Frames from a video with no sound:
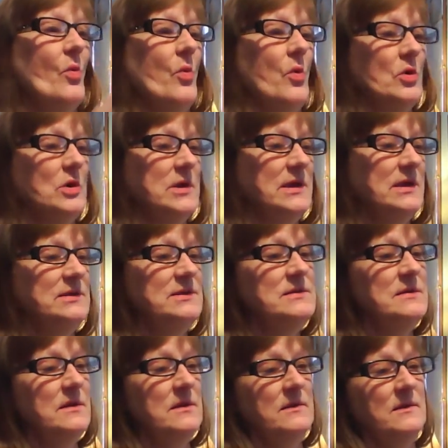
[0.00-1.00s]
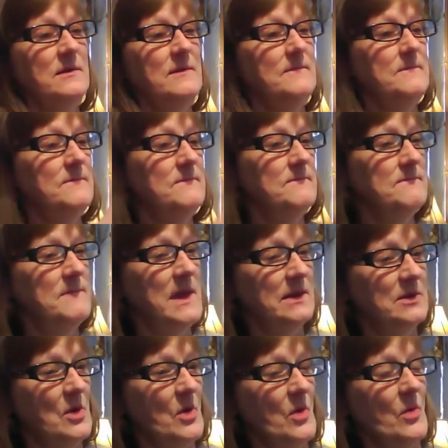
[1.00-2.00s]
Orchid
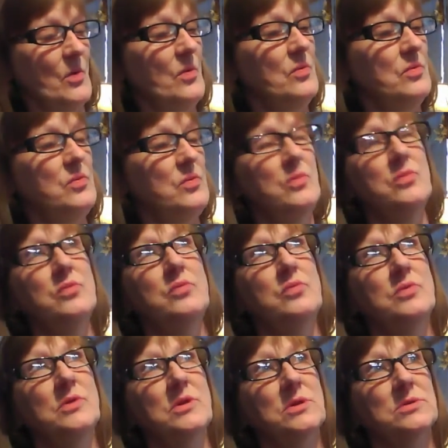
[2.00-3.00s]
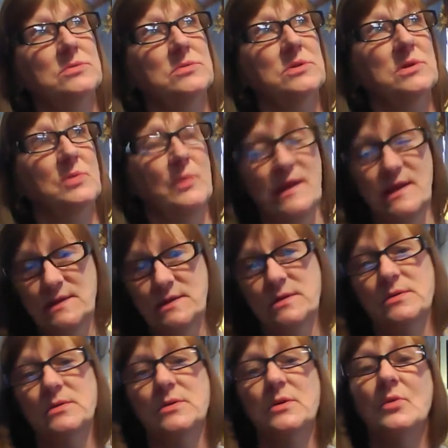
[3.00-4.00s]
Meadow Sweet,
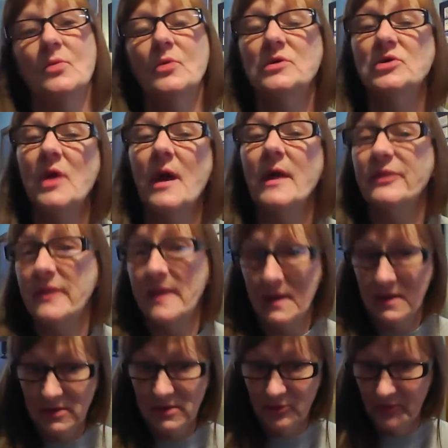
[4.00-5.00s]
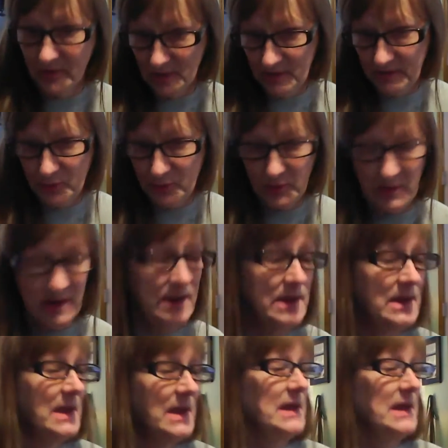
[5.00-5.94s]
which I think is really pretty.